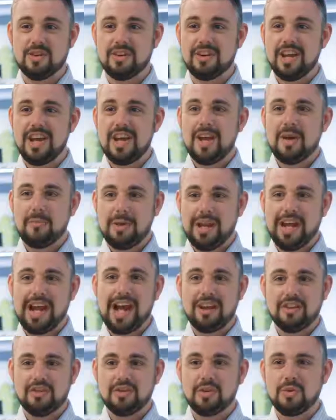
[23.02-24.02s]
on, being
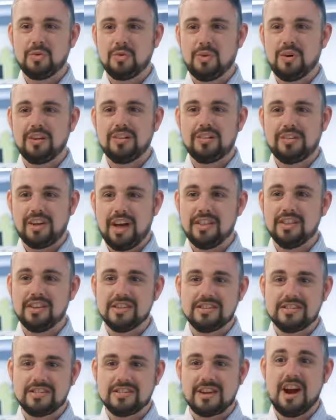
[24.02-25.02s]
able to do what
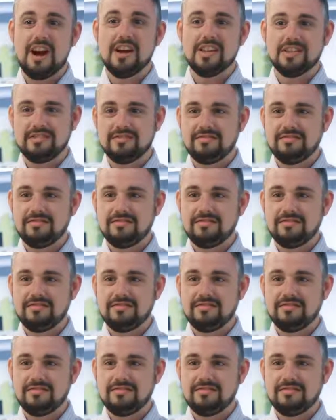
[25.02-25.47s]
others can't.